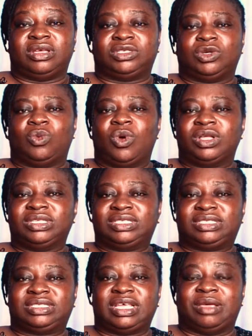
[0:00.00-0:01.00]
So
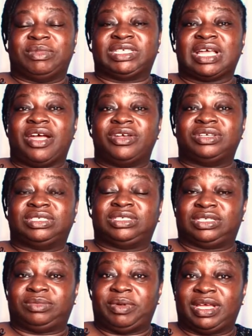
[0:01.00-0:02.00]
once a miscarriage is
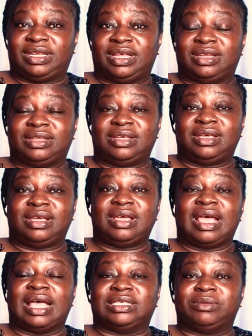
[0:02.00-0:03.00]
suspected,
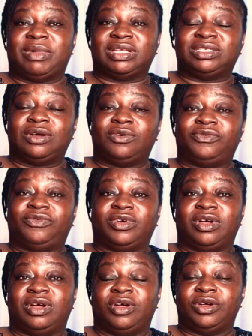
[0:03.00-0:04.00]
as a matter of
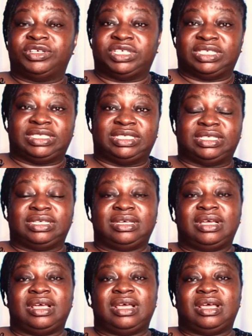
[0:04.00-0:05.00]
urgency,
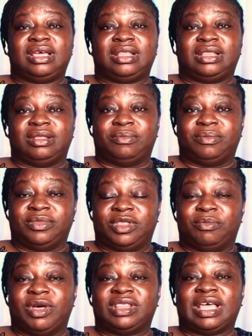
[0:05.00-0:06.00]
the, the
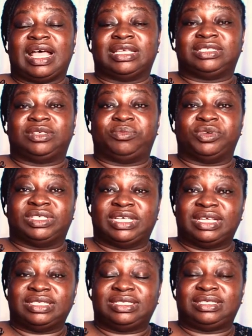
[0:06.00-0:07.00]
mother has to
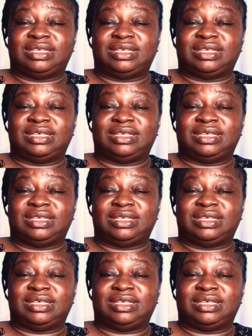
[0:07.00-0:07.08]
present